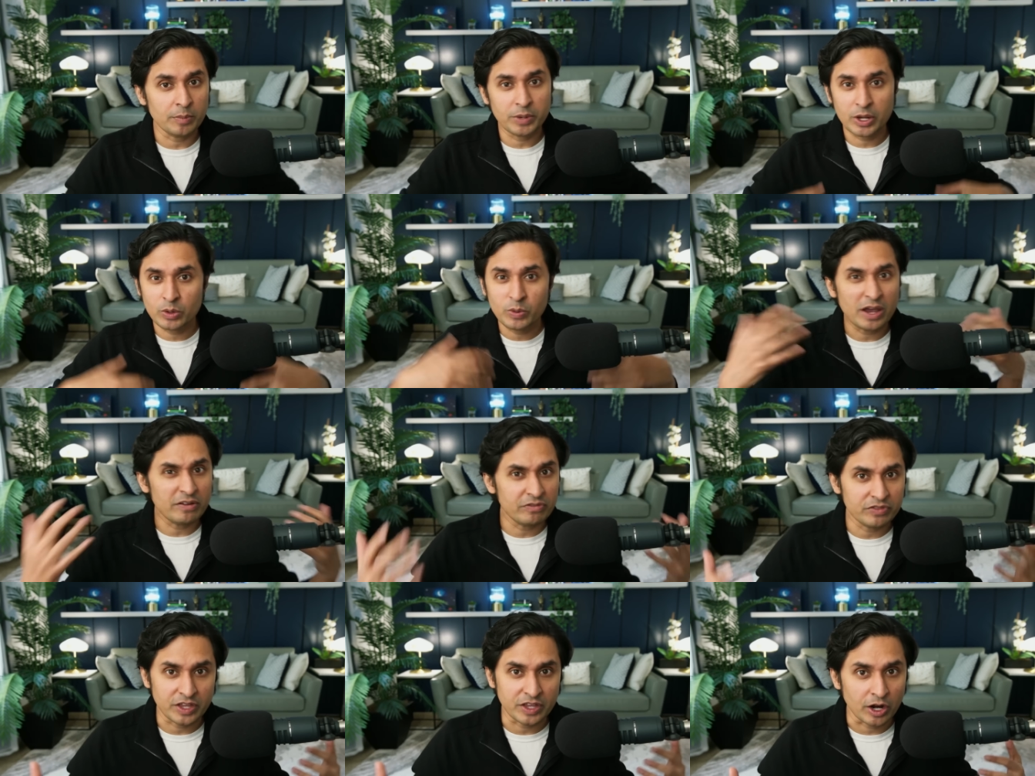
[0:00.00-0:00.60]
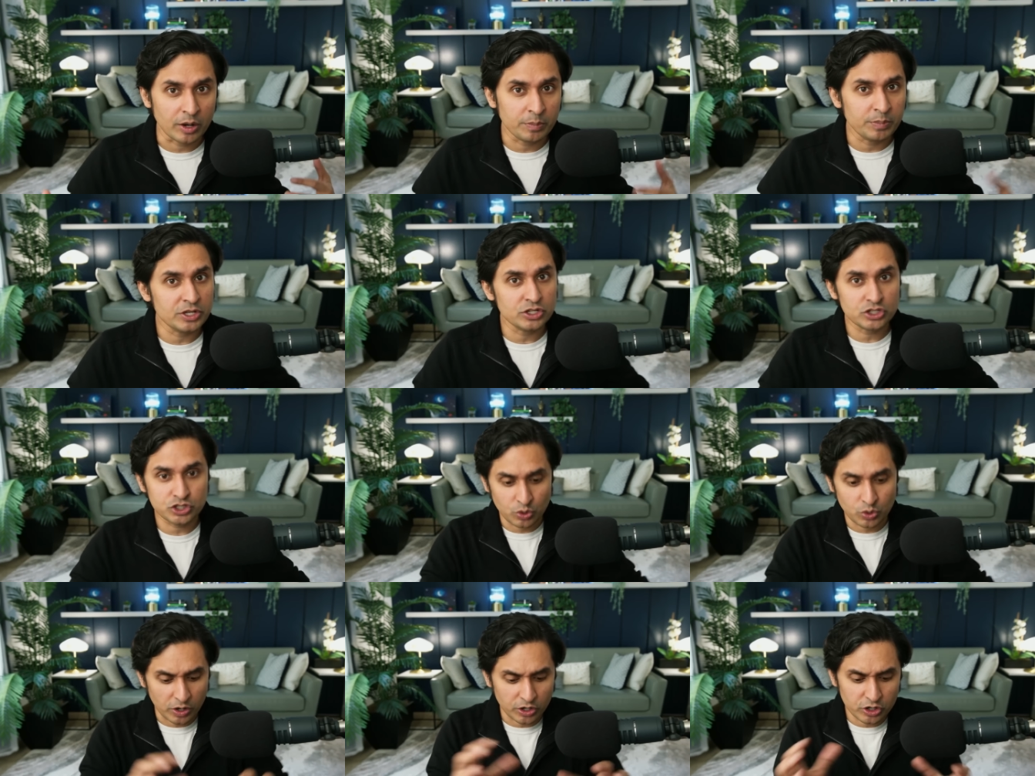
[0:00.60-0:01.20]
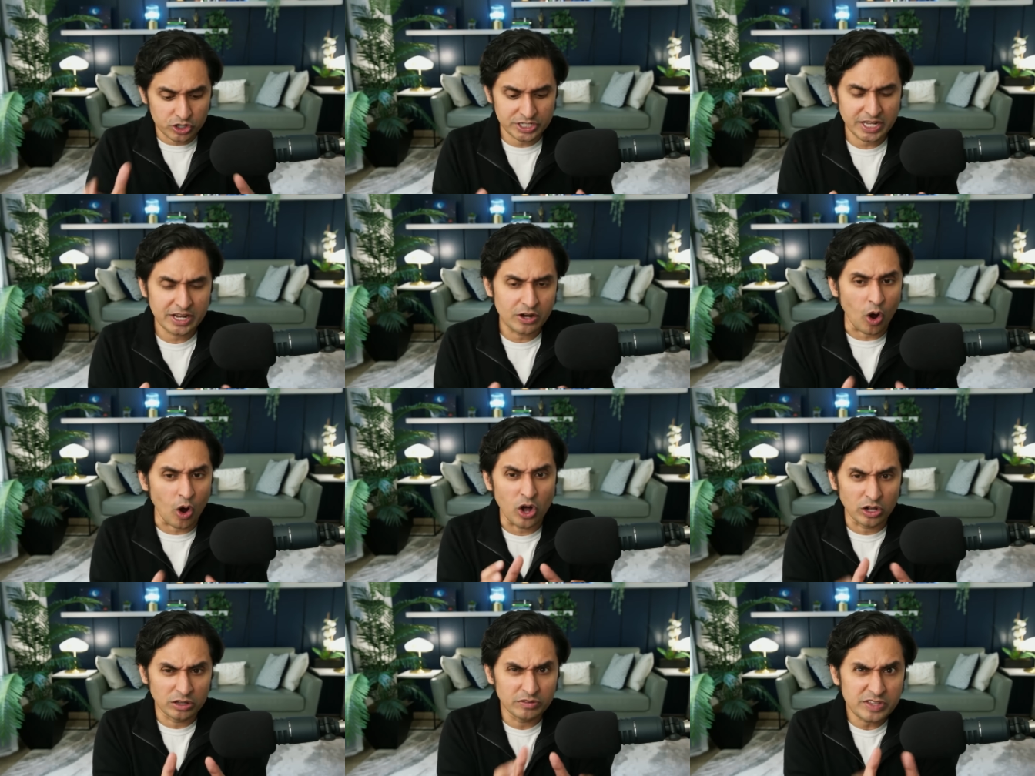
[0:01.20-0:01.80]
and we have therapists who understand
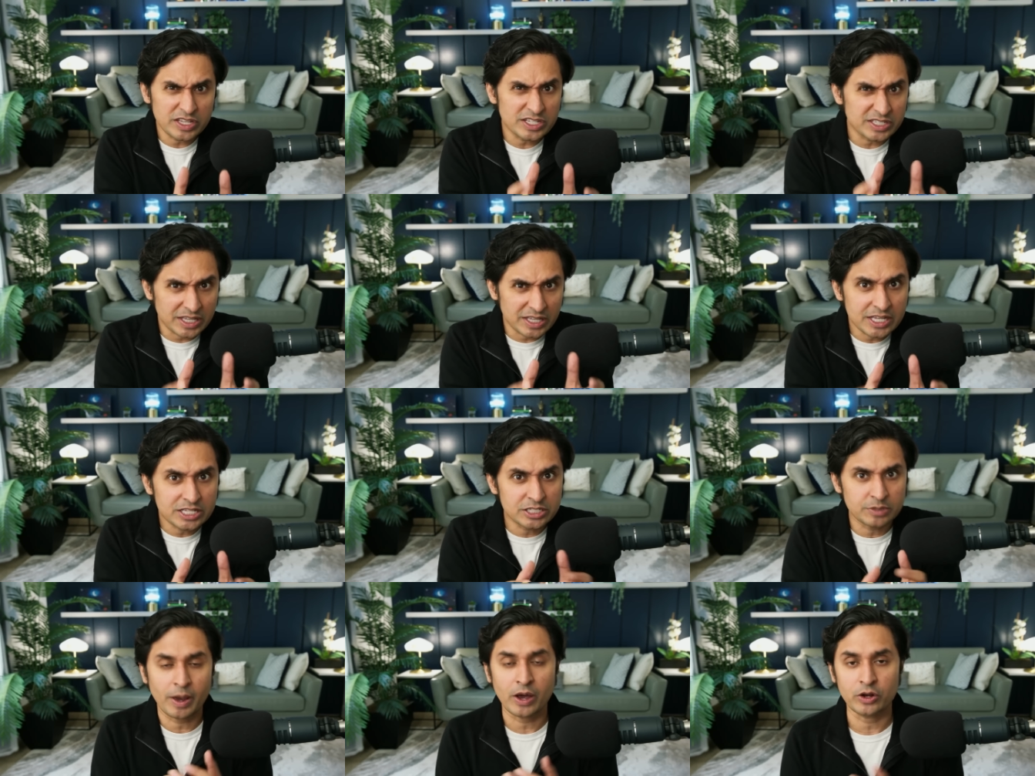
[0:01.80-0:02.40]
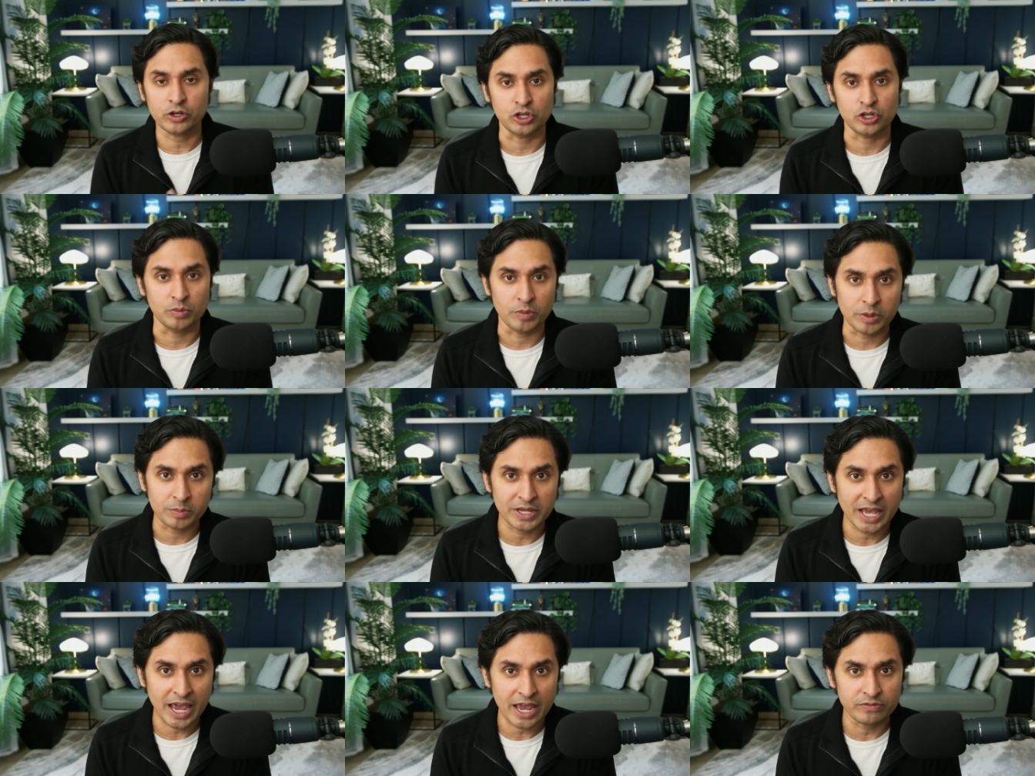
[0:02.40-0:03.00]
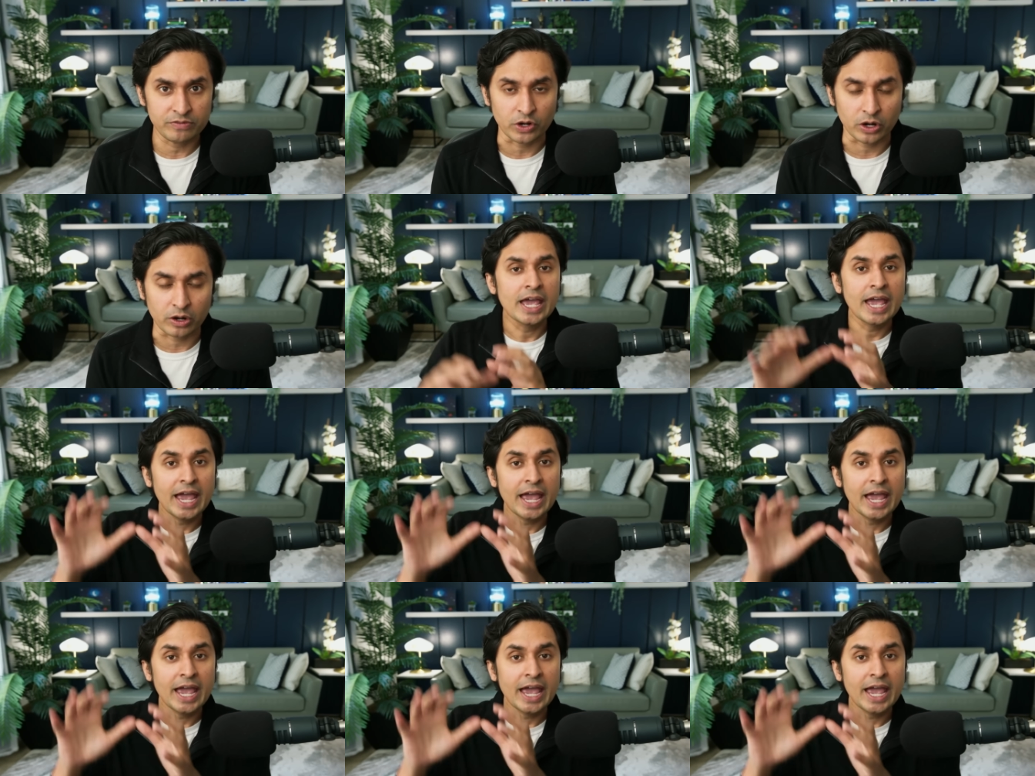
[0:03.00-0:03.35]
all of these things about human behavior.